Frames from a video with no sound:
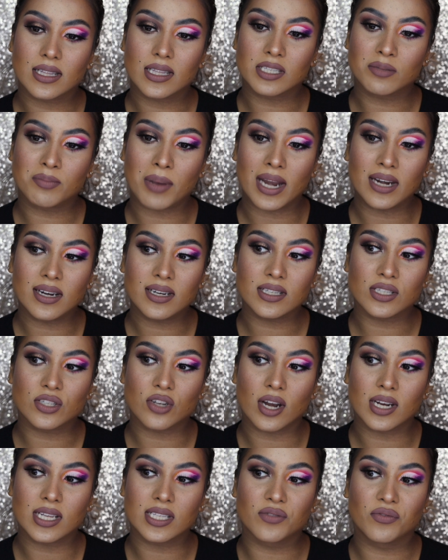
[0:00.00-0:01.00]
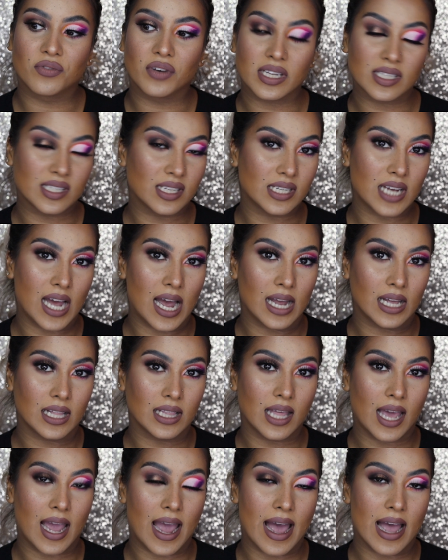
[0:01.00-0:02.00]
this palette is not as
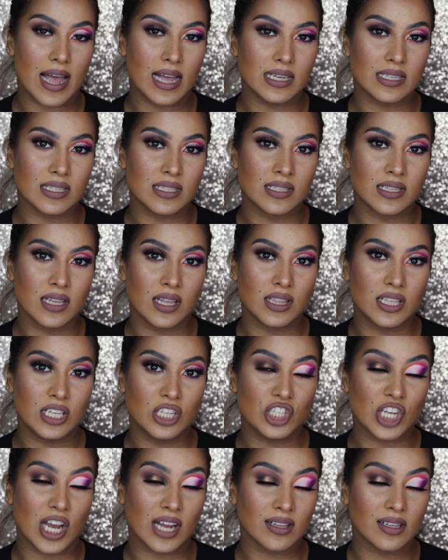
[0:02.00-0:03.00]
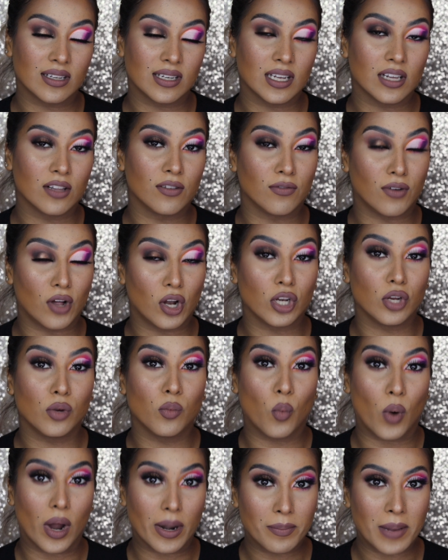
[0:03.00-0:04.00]
versatile as the Jaclyn Hill
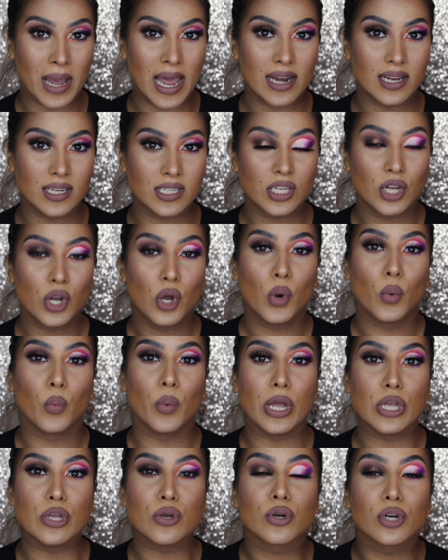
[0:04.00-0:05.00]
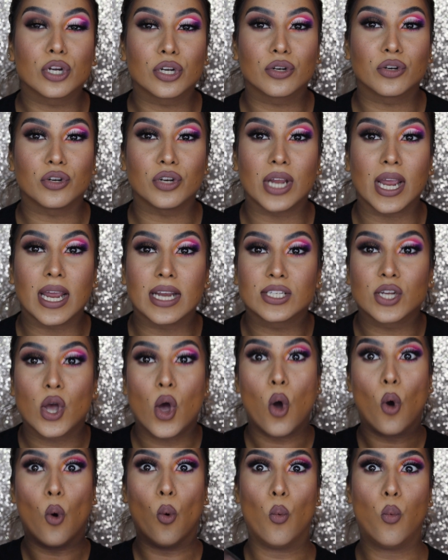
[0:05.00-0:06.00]
Volume 1 palette, where you could create
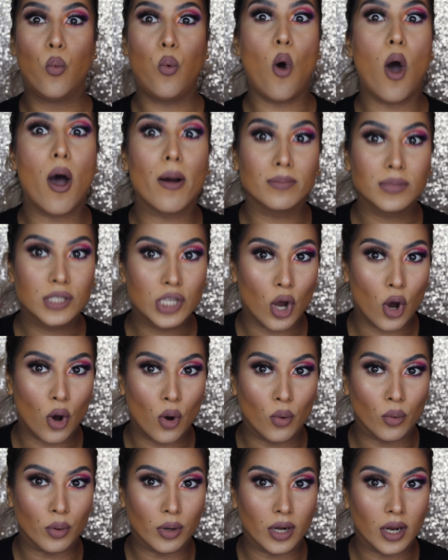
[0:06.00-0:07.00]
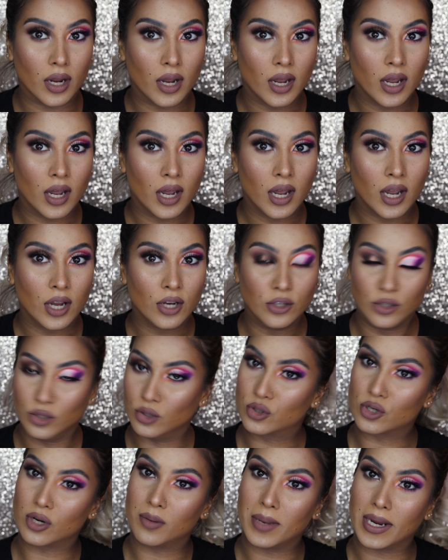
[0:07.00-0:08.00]
warm tone
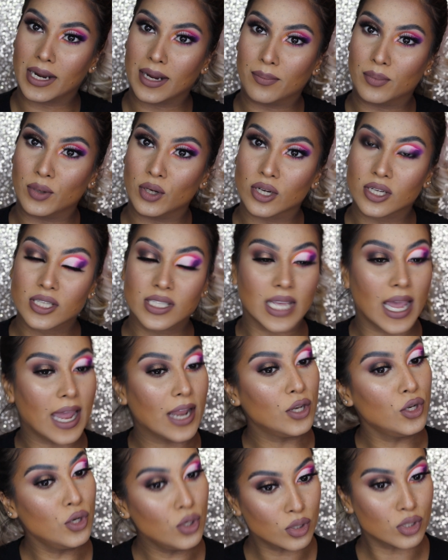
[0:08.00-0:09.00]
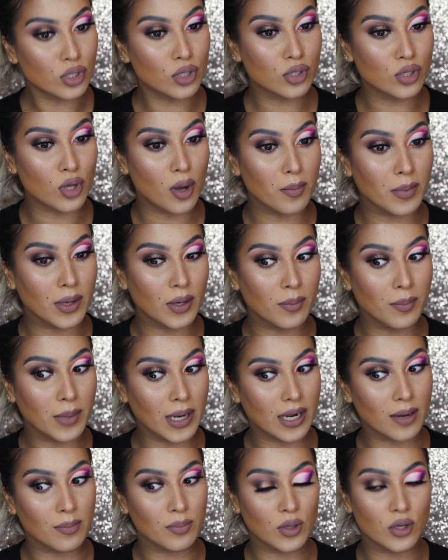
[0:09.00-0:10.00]
neutral makeup looks and neutral tone
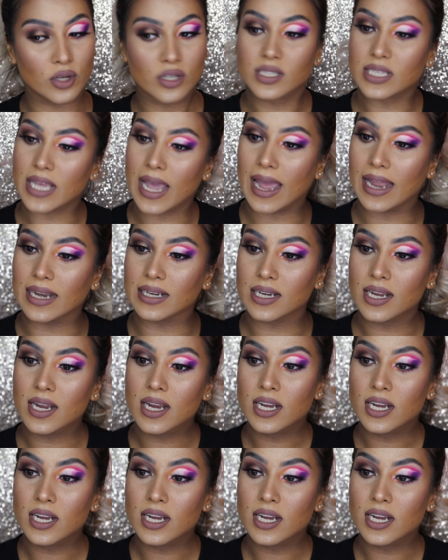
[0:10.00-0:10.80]
makeup looks and